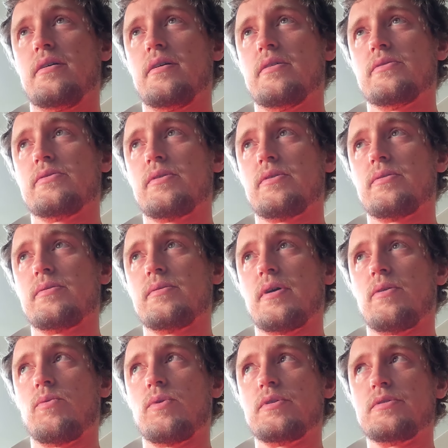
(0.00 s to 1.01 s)
And so
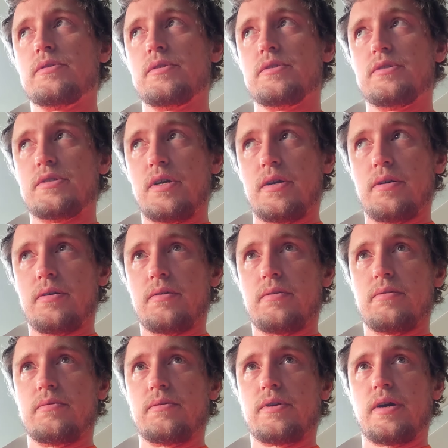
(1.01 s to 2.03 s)
I wanted to
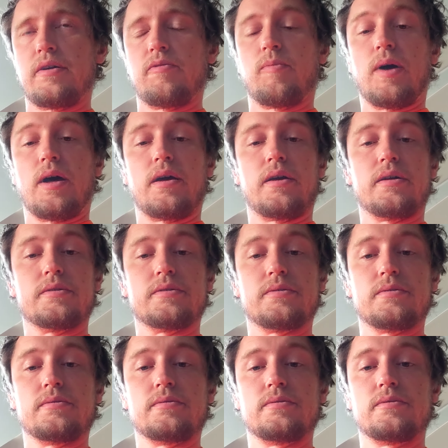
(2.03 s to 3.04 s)
share kind of my
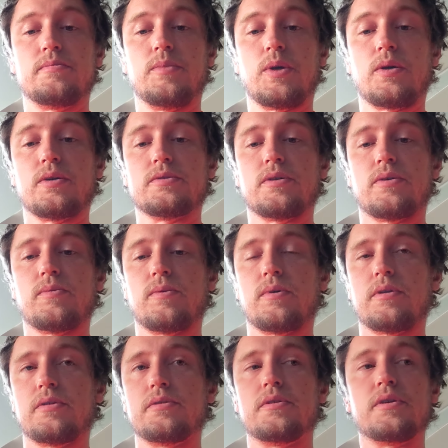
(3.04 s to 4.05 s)
answers because I
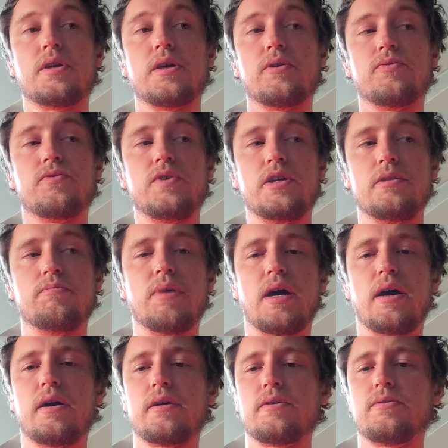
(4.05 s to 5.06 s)
wanted to get
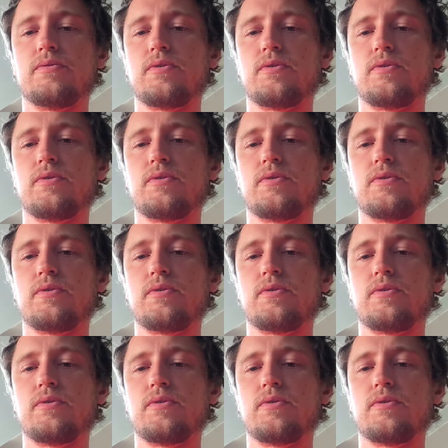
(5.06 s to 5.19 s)
feedback